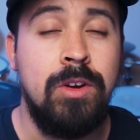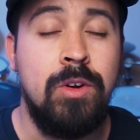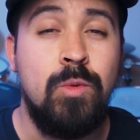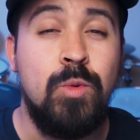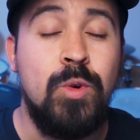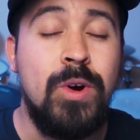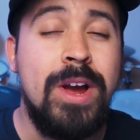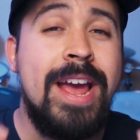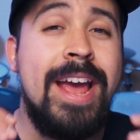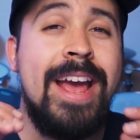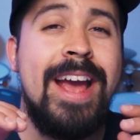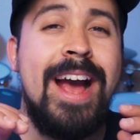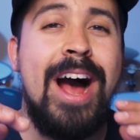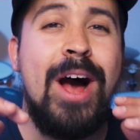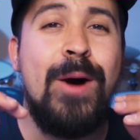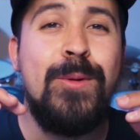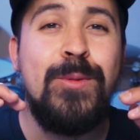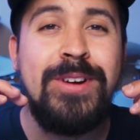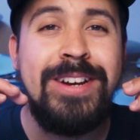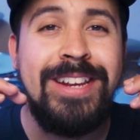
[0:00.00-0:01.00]
Well, hey,
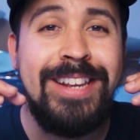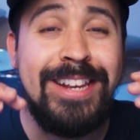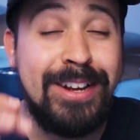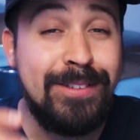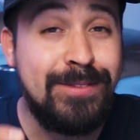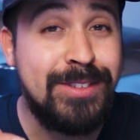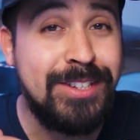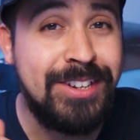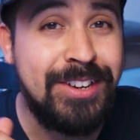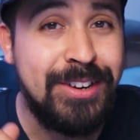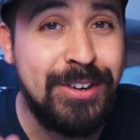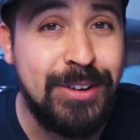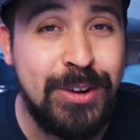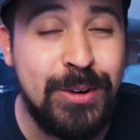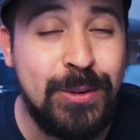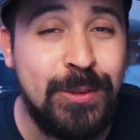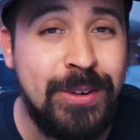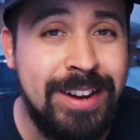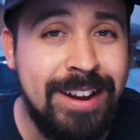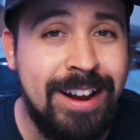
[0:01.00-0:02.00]
I would love to hear
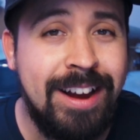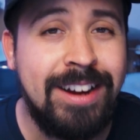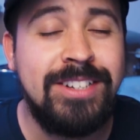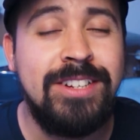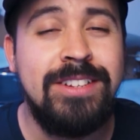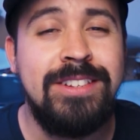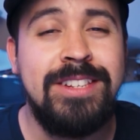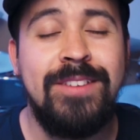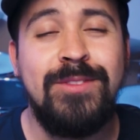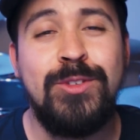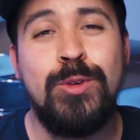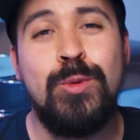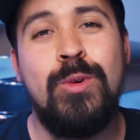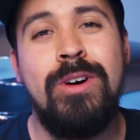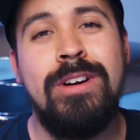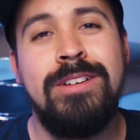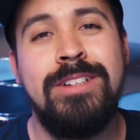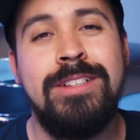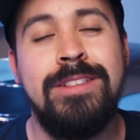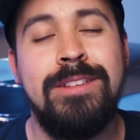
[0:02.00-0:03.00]
your reactions after
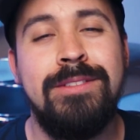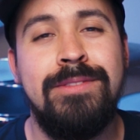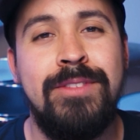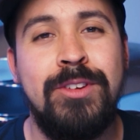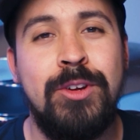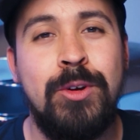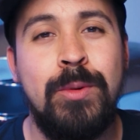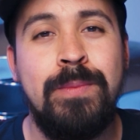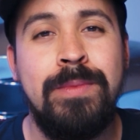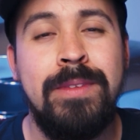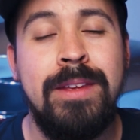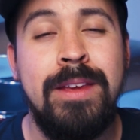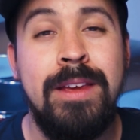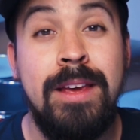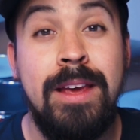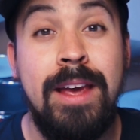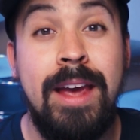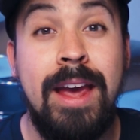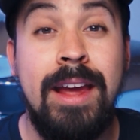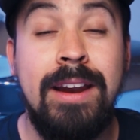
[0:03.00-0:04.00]
watching this film,
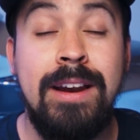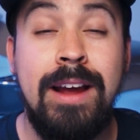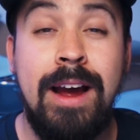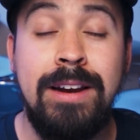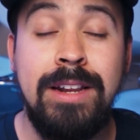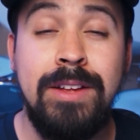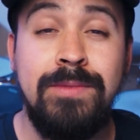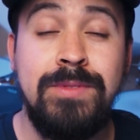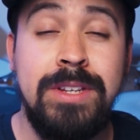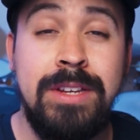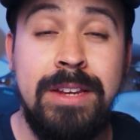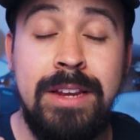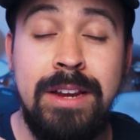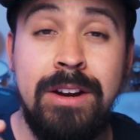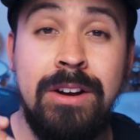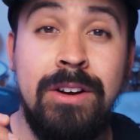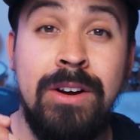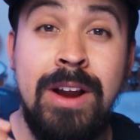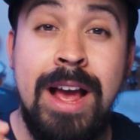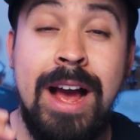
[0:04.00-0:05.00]
and I'd love to
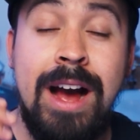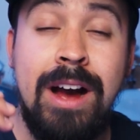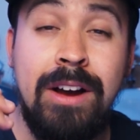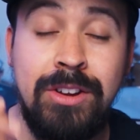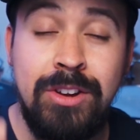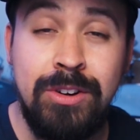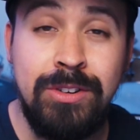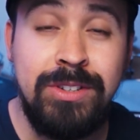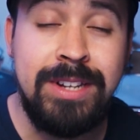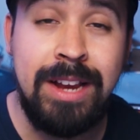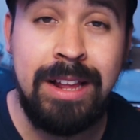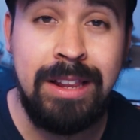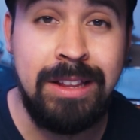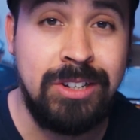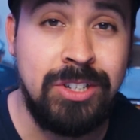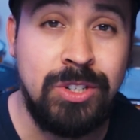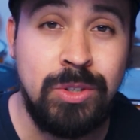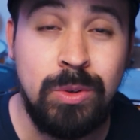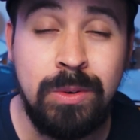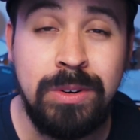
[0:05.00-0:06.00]
hear how you're telling
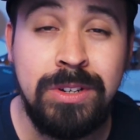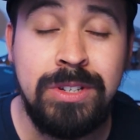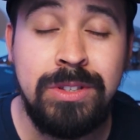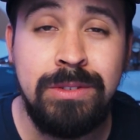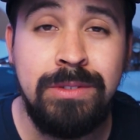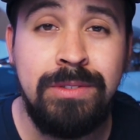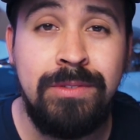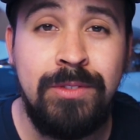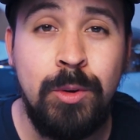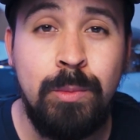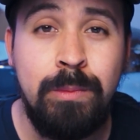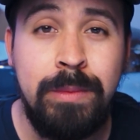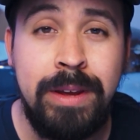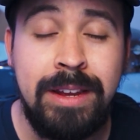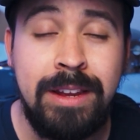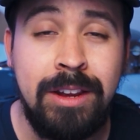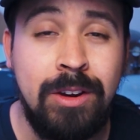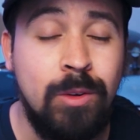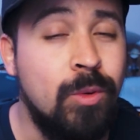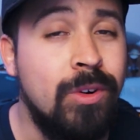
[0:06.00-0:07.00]
stories through
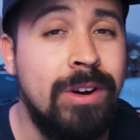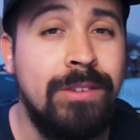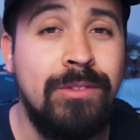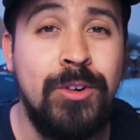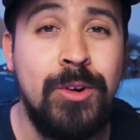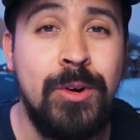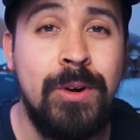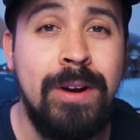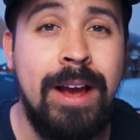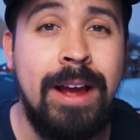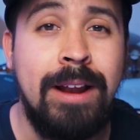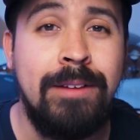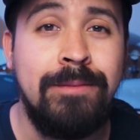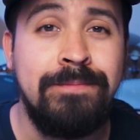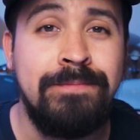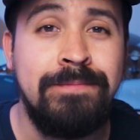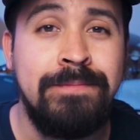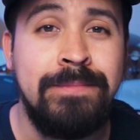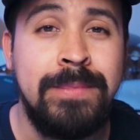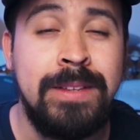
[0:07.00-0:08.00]
filmmaking wherever you're at.
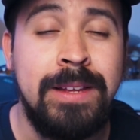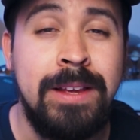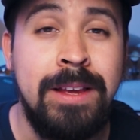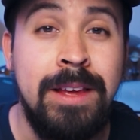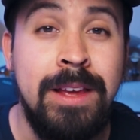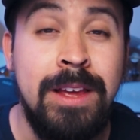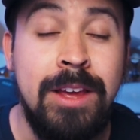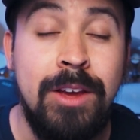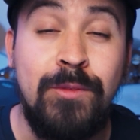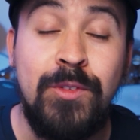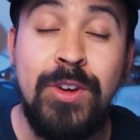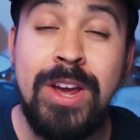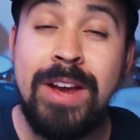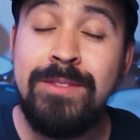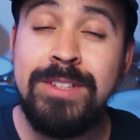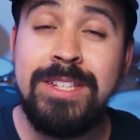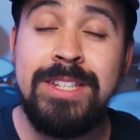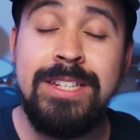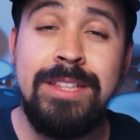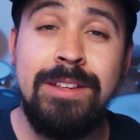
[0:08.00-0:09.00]
If you
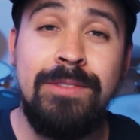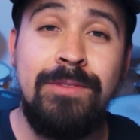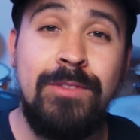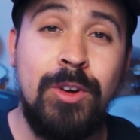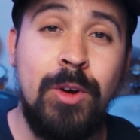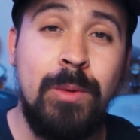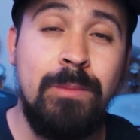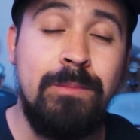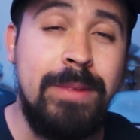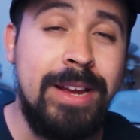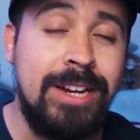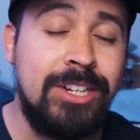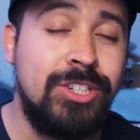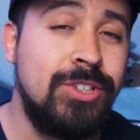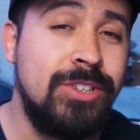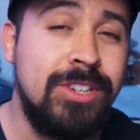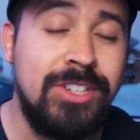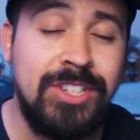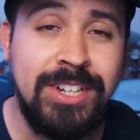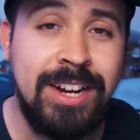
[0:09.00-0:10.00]
haven't seen the film, make
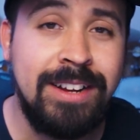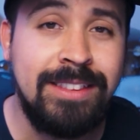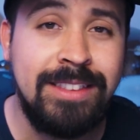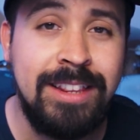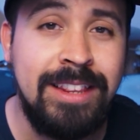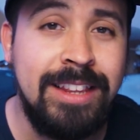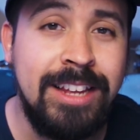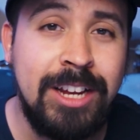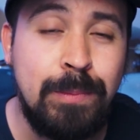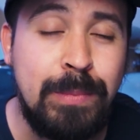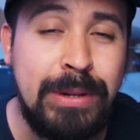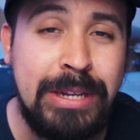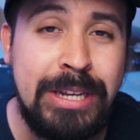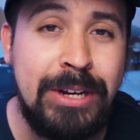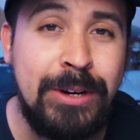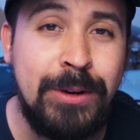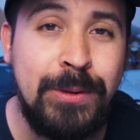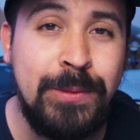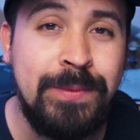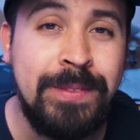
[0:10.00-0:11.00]
sure to check the link
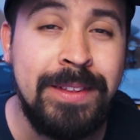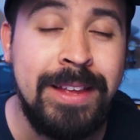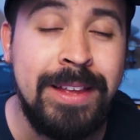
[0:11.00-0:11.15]
below.